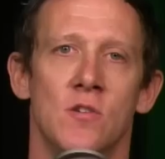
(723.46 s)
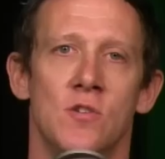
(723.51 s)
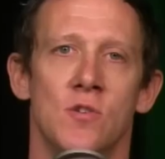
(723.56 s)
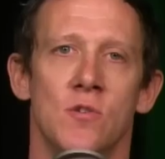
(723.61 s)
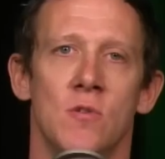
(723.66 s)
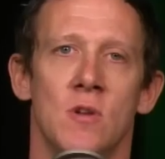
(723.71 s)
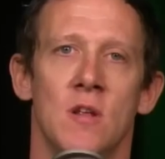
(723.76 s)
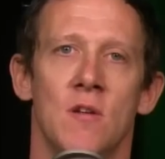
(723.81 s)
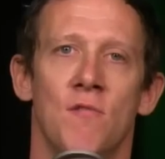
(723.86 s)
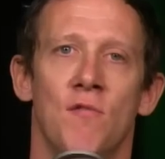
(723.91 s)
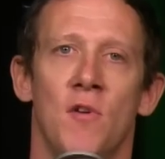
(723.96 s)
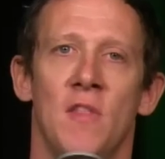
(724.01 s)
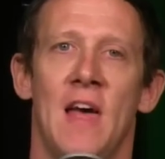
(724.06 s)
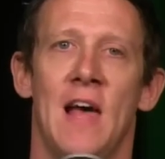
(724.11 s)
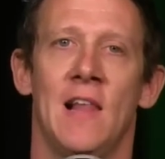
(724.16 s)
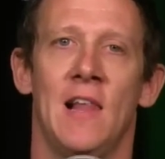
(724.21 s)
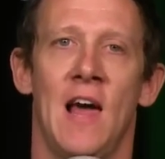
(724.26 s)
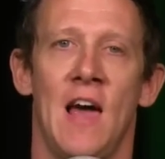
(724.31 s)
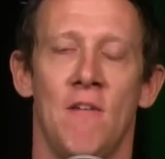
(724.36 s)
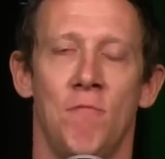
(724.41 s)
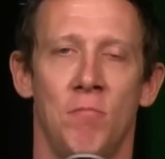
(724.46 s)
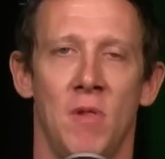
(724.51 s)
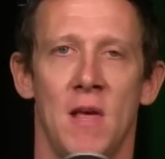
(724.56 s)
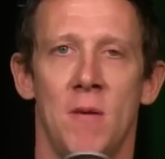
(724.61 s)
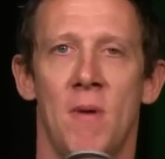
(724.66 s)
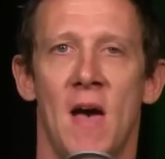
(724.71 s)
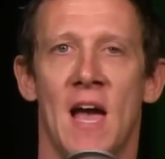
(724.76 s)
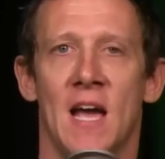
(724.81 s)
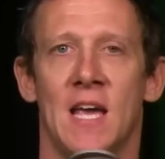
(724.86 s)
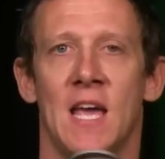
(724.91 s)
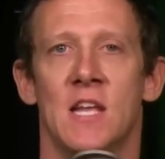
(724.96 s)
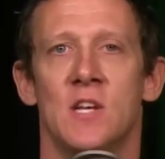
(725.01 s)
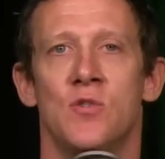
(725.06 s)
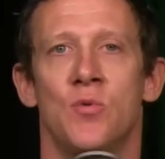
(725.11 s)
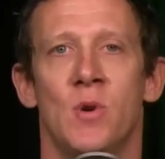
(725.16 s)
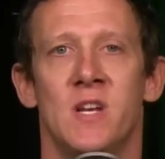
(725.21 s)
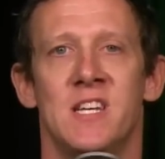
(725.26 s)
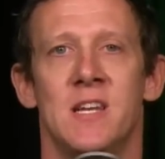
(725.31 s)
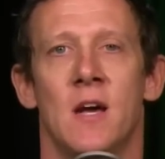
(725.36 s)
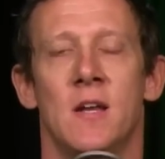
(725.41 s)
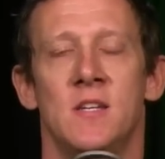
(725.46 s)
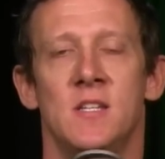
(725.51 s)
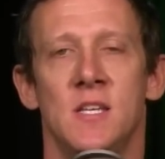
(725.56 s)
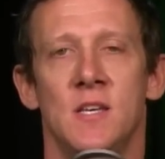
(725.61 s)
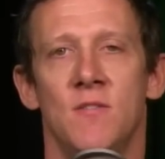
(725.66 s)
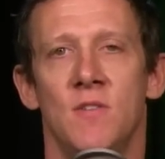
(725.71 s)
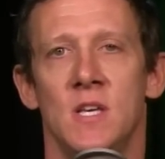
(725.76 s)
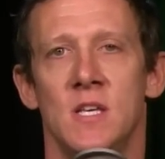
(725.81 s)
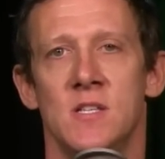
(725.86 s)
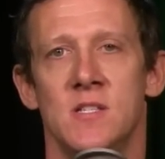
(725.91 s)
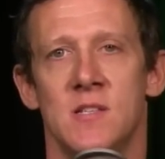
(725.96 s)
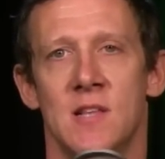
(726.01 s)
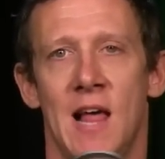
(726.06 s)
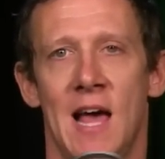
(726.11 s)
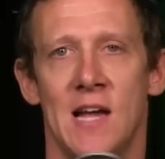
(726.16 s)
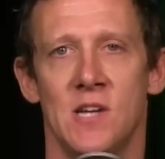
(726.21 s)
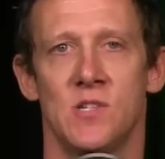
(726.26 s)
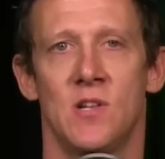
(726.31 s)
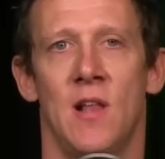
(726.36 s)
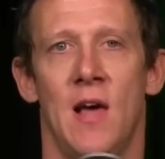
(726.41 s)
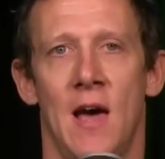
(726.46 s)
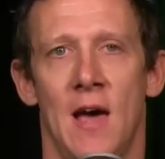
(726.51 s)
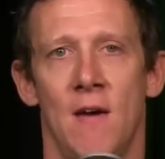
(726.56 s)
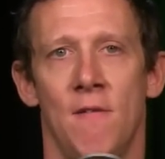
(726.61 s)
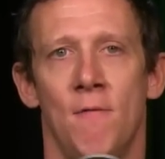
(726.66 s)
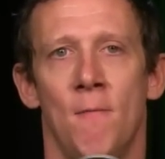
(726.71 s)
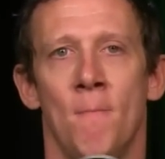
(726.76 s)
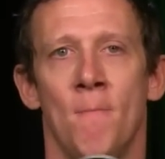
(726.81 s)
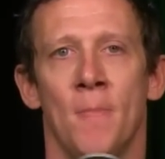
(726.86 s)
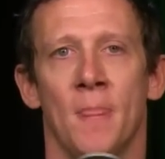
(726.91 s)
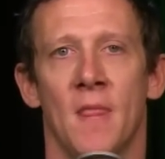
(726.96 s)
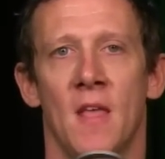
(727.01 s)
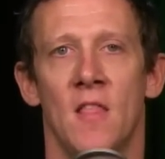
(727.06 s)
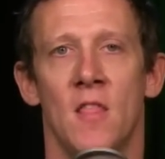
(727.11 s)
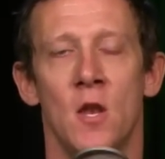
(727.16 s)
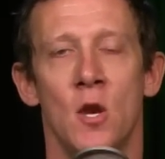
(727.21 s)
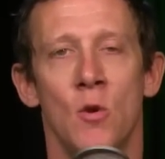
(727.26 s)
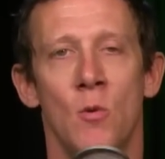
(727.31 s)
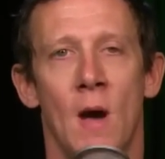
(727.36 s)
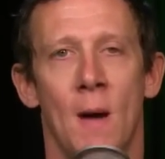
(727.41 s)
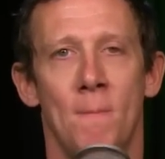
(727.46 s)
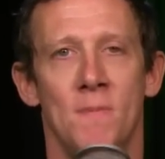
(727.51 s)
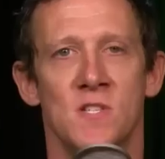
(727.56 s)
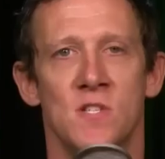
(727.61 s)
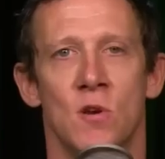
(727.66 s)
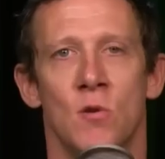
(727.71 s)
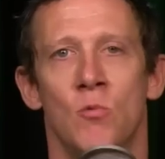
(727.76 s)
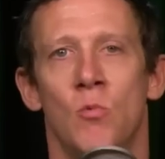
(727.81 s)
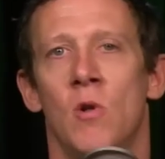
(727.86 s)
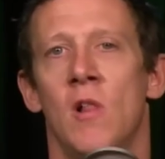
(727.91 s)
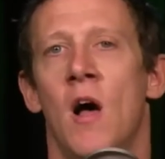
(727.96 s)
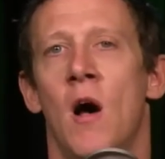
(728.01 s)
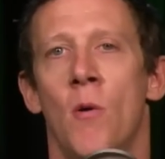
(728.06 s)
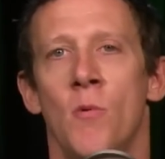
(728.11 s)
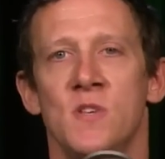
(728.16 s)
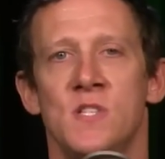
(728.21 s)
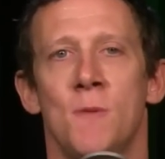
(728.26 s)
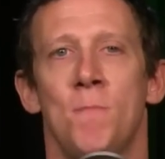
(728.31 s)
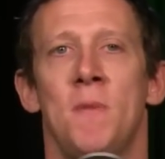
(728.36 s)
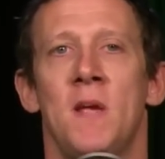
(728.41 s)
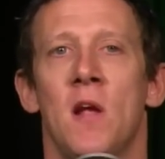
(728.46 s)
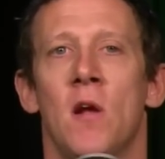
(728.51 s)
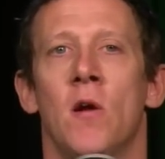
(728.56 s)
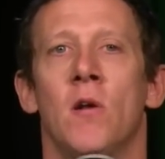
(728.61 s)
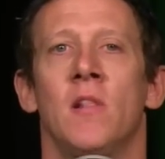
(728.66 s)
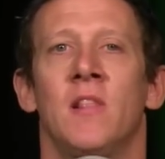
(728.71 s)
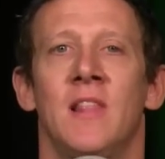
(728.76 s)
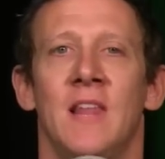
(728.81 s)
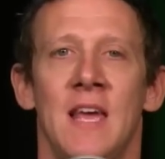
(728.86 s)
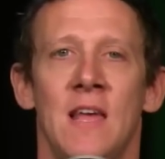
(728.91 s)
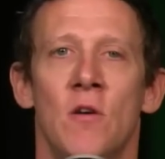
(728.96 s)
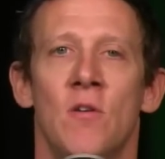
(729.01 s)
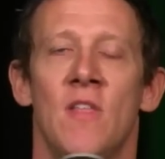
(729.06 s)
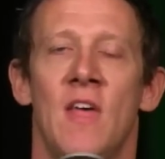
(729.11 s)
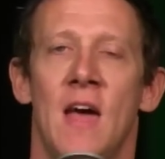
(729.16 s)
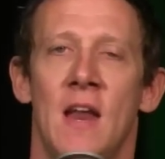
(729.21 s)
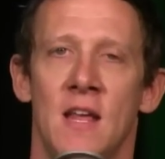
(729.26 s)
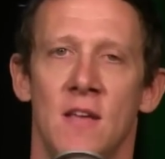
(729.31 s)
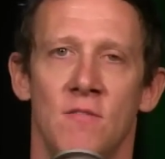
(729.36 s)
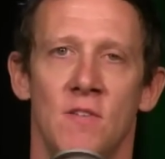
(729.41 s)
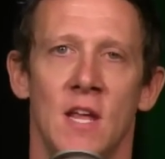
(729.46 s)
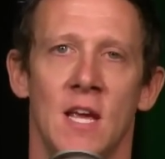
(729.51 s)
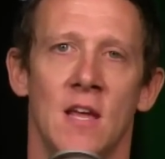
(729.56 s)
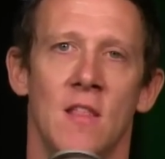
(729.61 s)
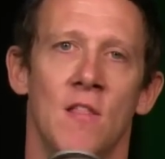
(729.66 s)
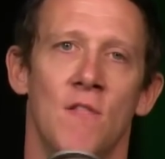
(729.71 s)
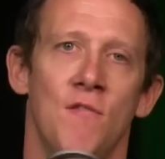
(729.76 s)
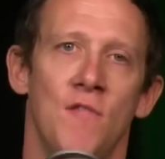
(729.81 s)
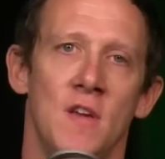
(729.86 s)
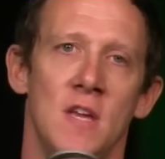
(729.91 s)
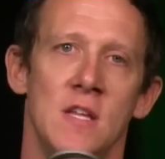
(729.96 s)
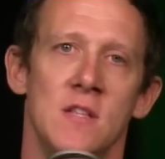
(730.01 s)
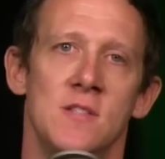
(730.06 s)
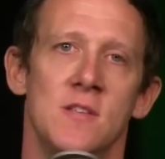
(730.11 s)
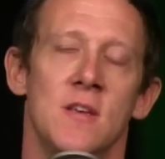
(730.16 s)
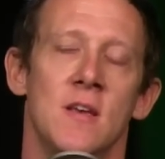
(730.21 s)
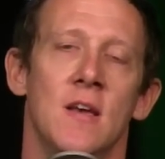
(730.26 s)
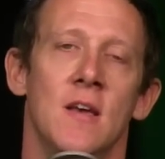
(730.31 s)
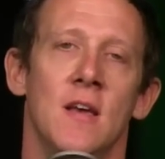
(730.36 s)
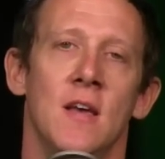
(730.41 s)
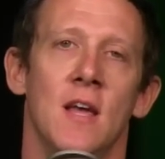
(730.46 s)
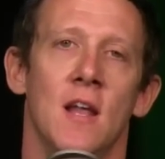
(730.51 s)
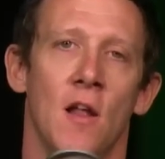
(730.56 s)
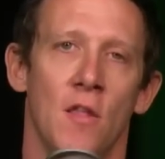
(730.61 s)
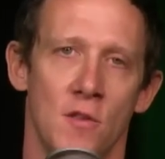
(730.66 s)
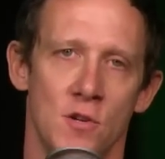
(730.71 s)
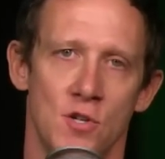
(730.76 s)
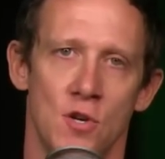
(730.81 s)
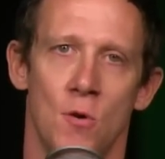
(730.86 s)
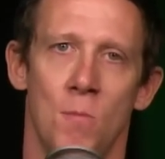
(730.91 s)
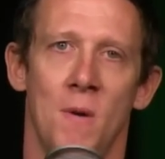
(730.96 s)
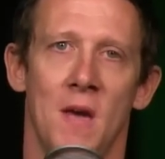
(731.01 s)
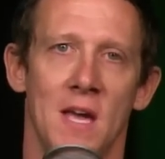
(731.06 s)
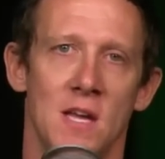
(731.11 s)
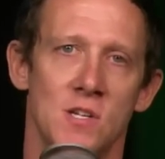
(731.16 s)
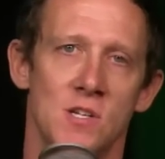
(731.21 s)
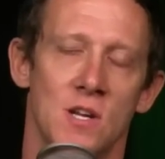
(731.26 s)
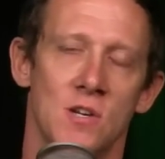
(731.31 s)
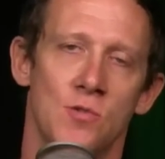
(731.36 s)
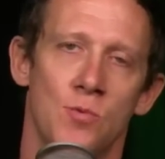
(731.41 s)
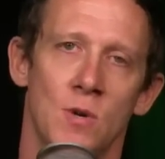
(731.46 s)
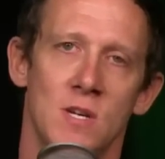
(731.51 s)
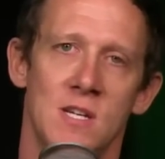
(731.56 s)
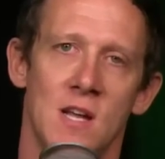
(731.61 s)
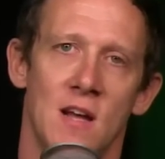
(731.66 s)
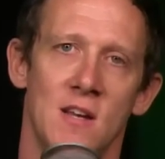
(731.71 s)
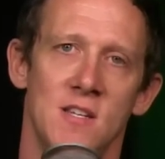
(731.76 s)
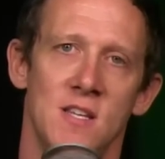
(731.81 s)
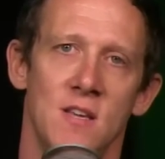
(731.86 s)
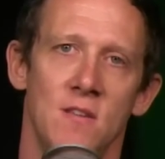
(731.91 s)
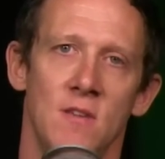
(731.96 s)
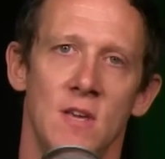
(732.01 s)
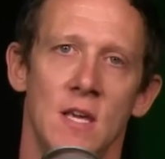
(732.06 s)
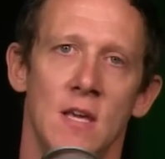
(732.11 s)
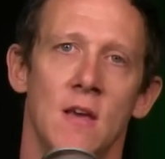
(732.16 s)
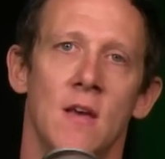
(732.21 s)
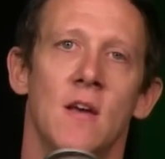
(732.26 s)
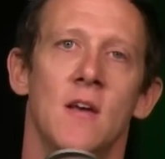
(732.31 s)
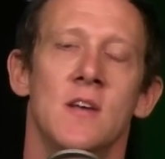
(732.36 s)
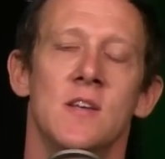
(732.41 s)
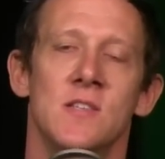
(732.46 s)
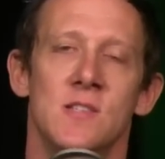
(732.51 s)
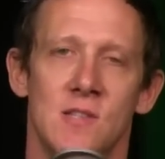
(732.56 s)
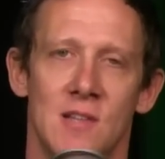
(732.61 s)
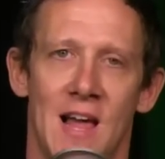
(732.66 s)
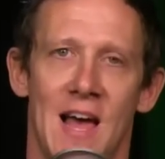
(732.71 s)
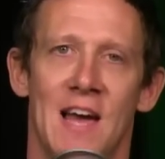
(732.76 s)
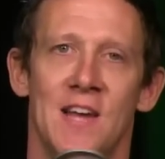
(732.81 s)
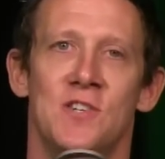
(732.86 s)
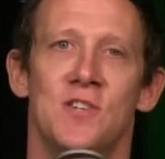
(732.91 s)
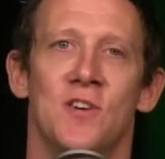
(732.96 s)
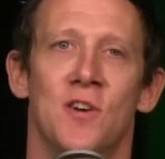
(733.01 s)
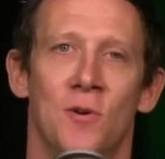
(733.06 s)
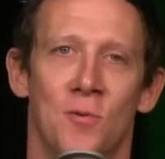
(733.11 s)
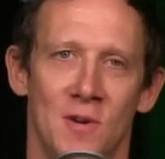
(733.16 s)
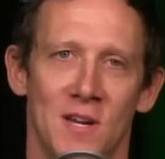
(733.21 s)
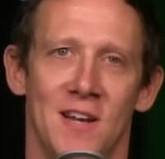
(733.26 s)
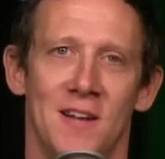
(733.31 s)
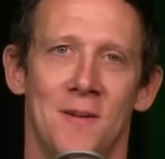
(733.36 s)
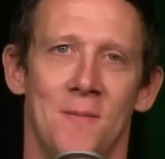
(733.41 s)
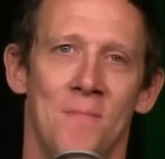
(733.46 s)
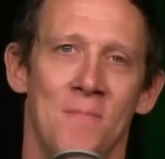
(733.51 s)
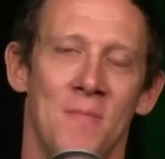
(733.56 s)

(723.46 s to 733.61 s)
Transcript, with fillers: tune in for that live playback at twit dot t v slash live, and the new episode will always appear later that evening in the feeds and on the show page at twit dot t v slash arena.